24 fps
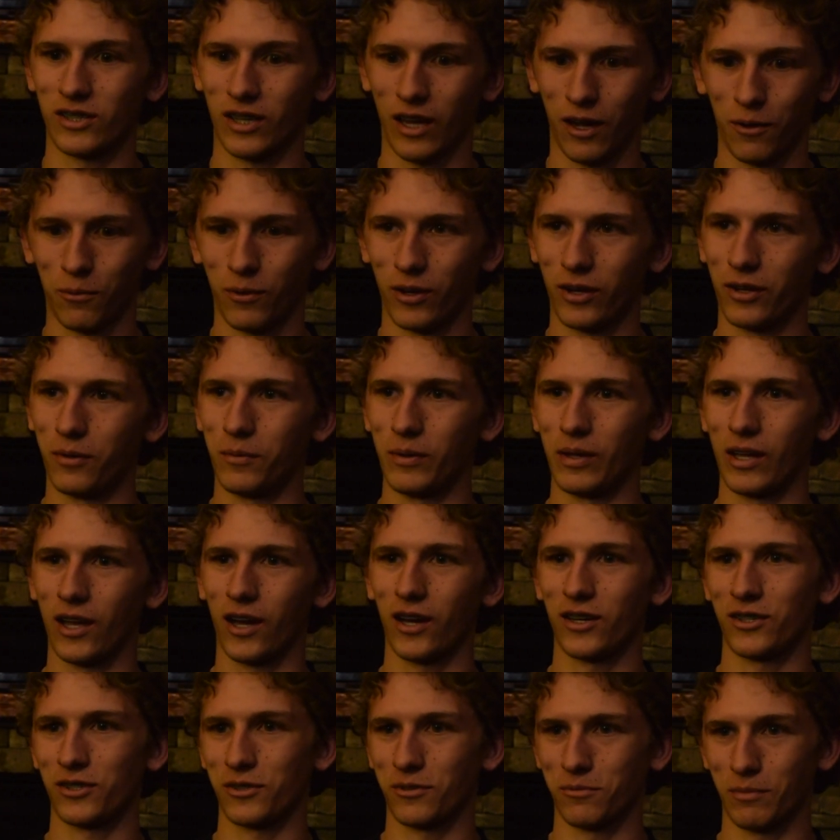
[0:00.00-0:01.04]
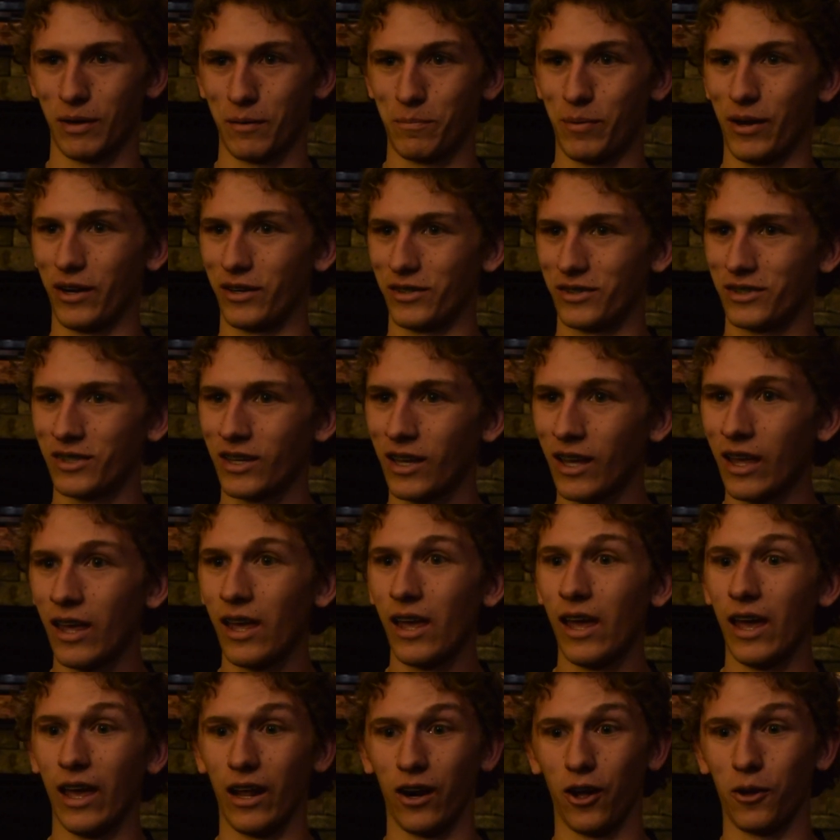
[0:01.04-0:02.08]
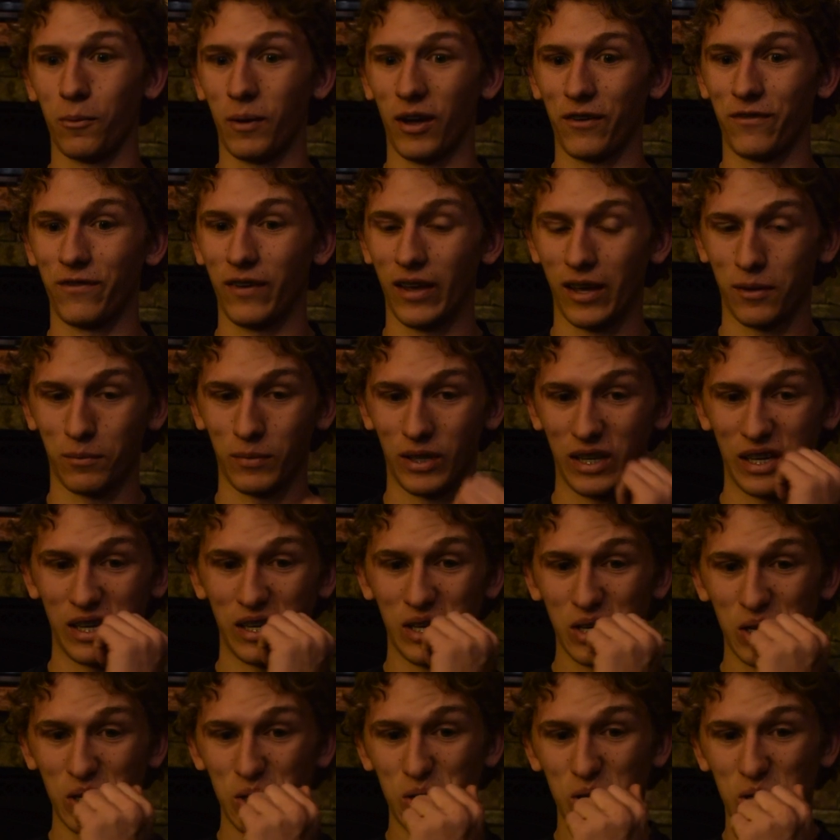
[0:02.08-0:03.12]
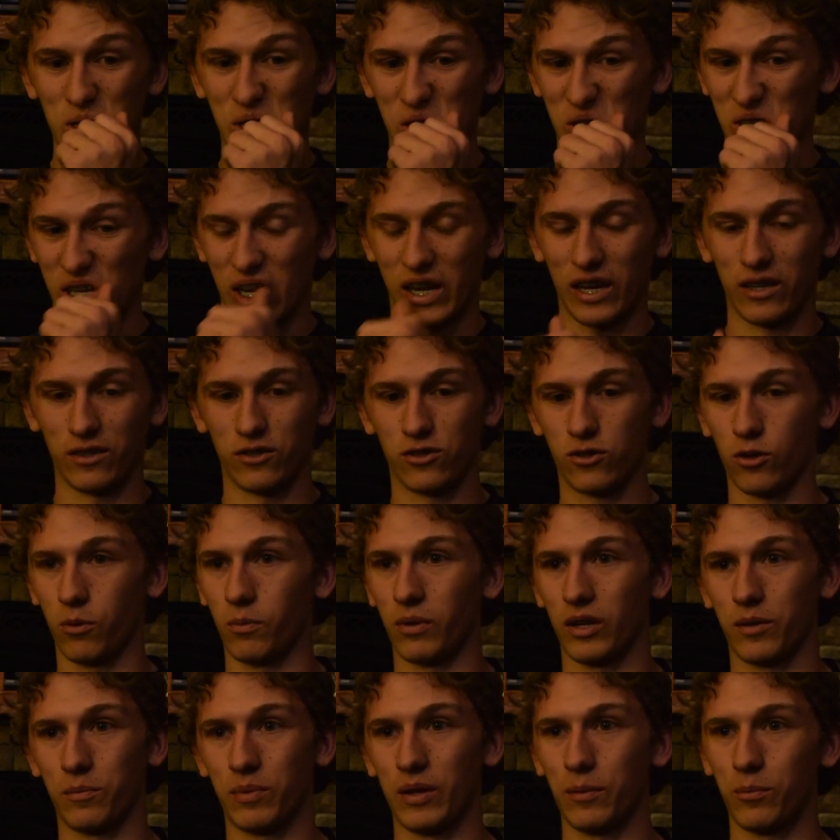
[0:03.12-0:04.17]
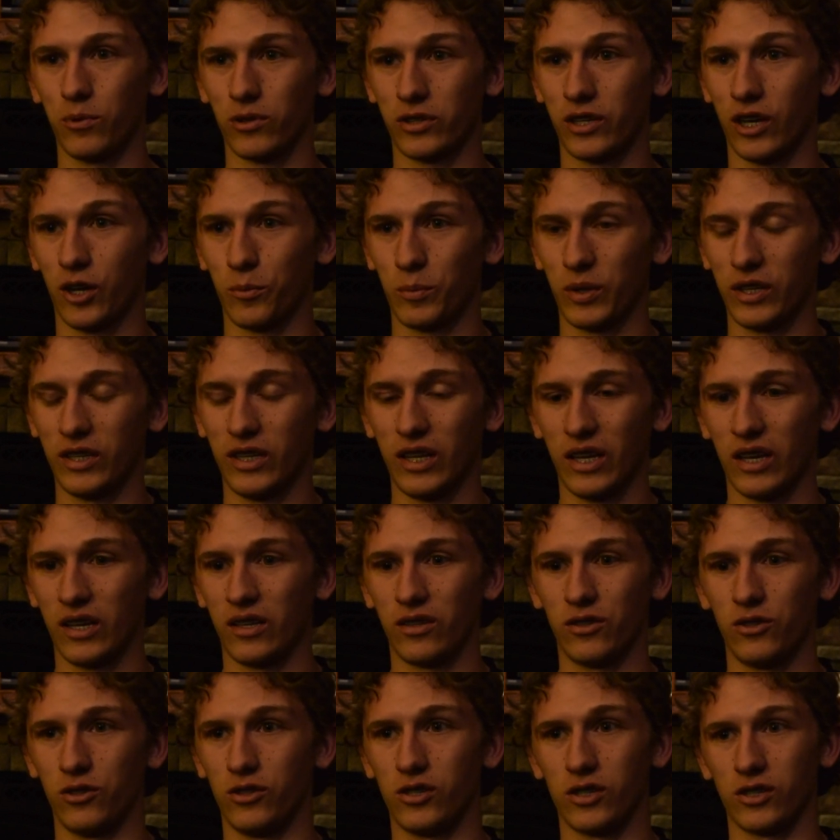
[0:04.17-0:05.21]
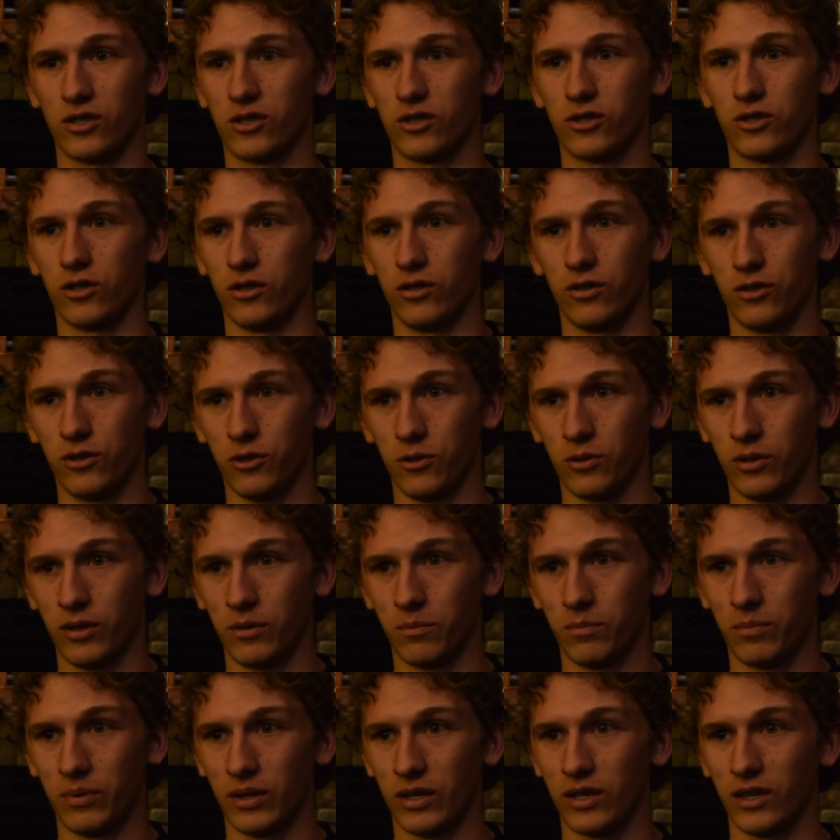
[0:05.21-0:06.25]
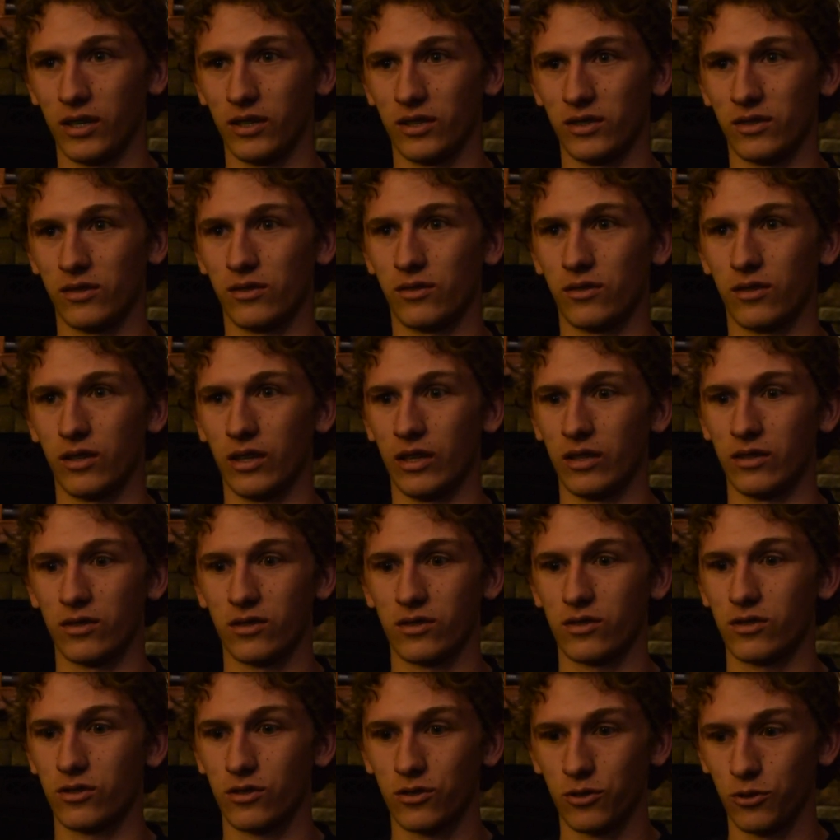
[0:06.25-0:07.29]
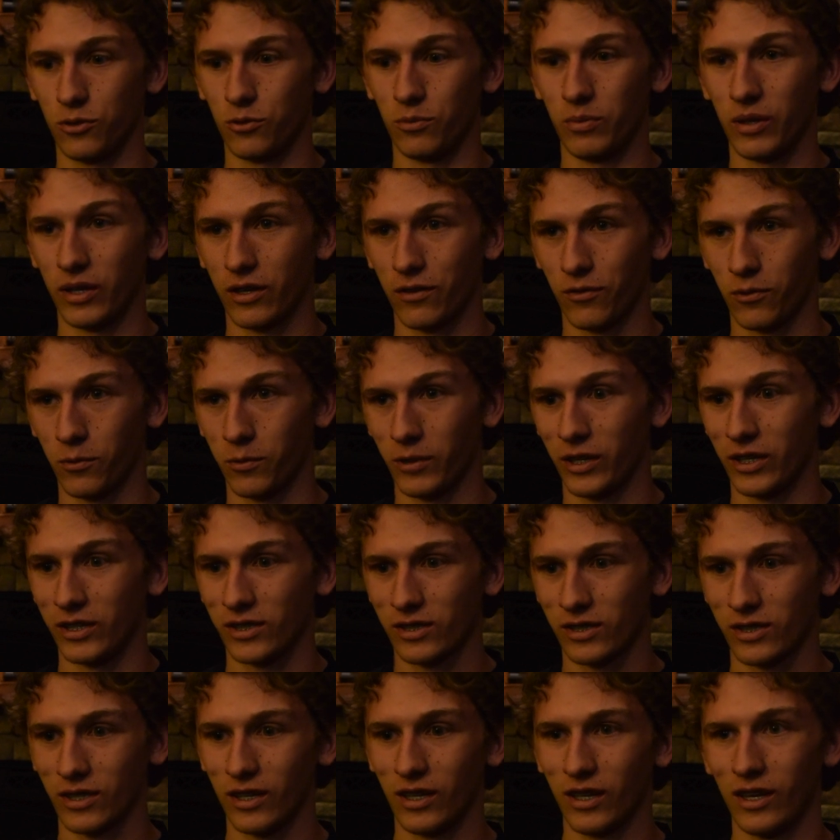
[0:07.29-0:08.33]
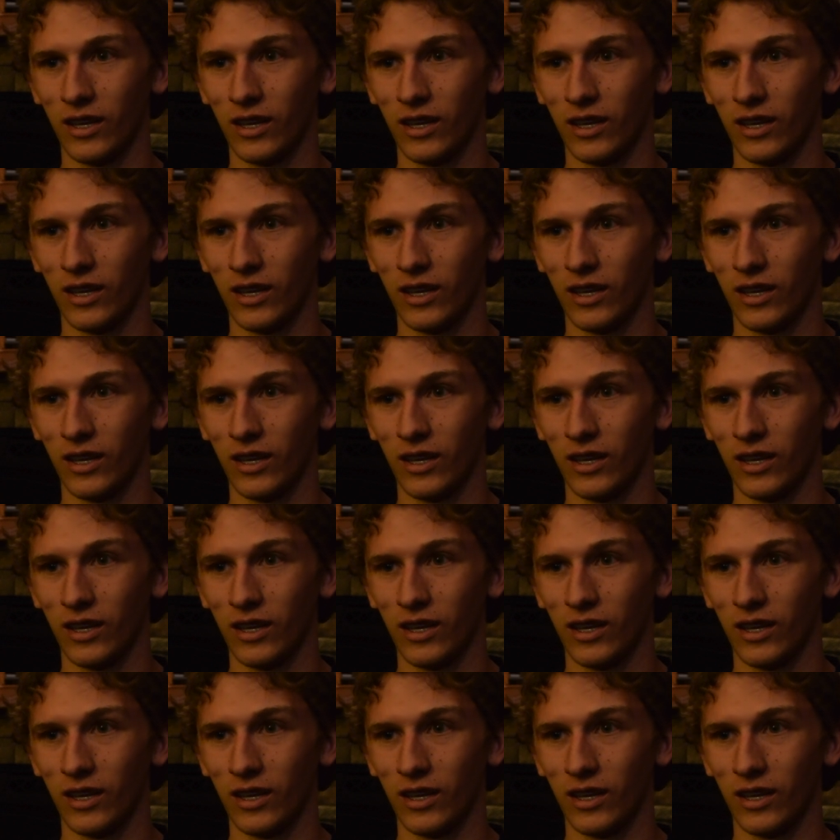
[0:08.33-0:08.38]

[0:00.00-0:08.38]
I wanted to be cautious with my parents and all my family, because I had so many people tell me, Dan, you just shouldn't do it because it's too big of a risk.